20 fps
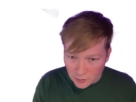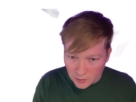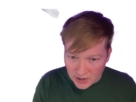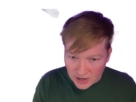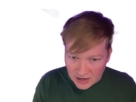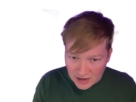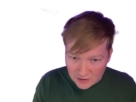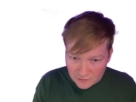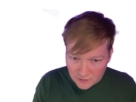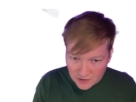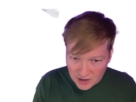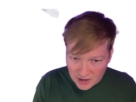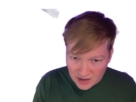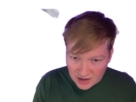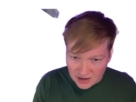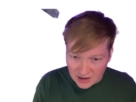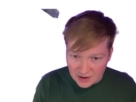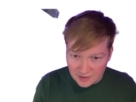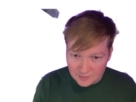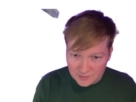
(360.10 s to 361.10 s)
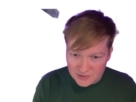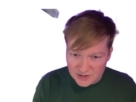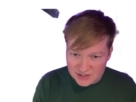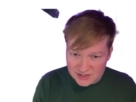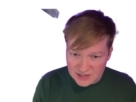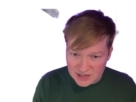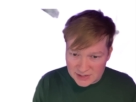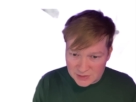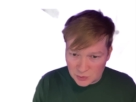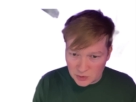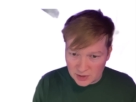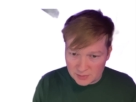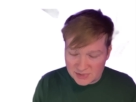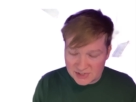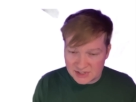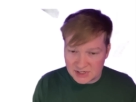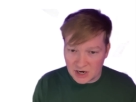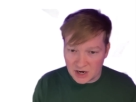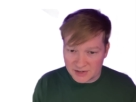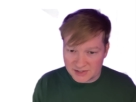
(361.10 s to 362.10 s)
have here? Because that's what I'm
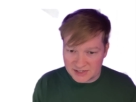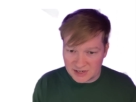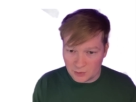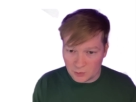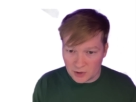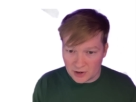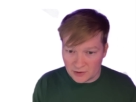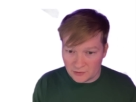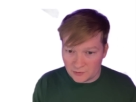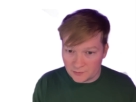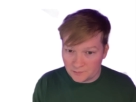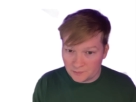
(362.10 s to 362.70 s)
starting with.